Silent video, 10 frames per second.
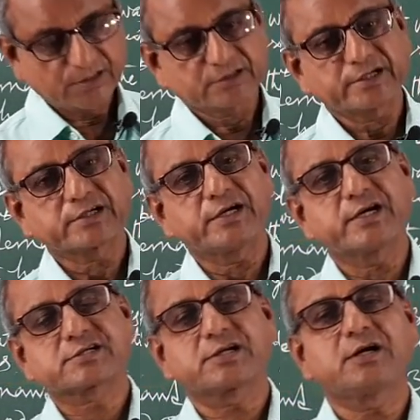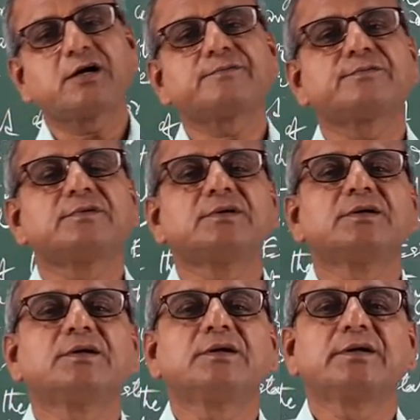Declaration of
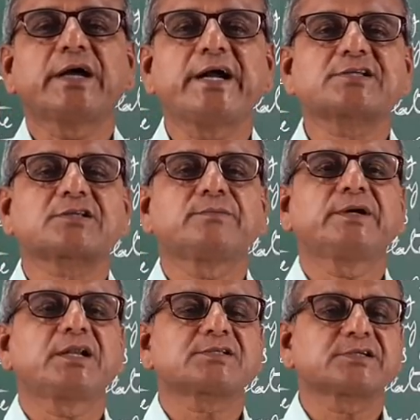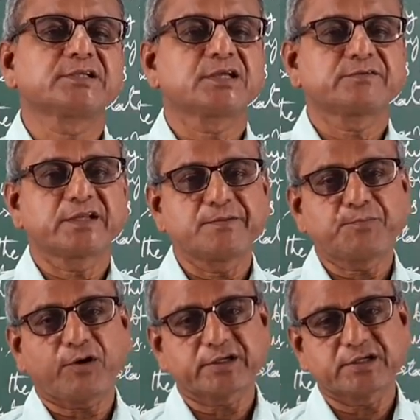Rights of Men and Citizen, very
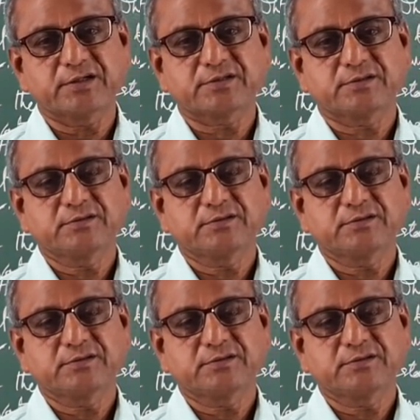important,